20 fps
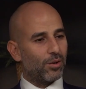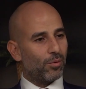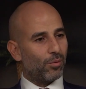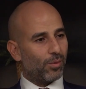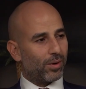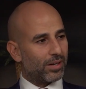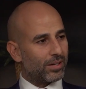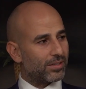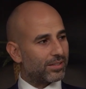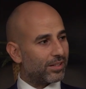
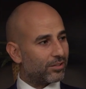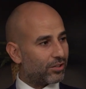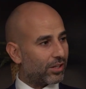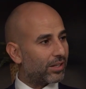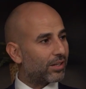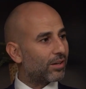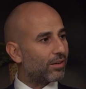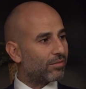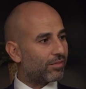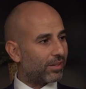One is the
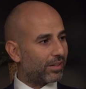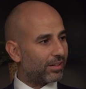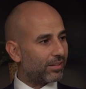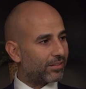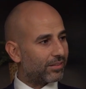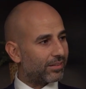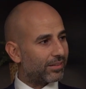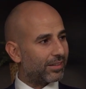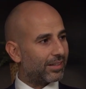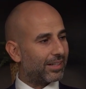general
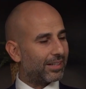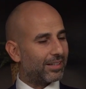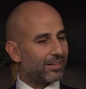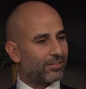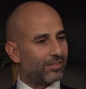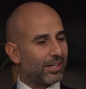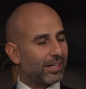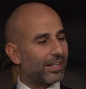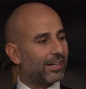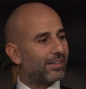fund, and the
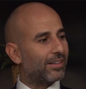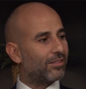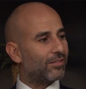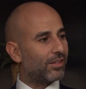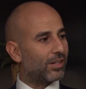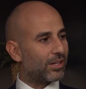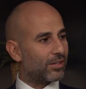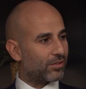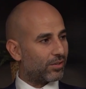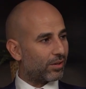second is
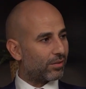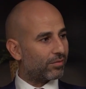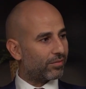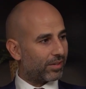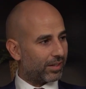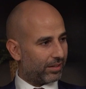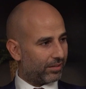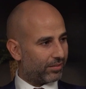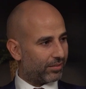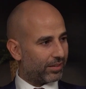the reserve
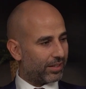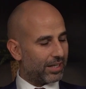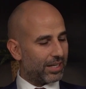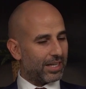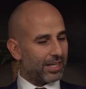fund.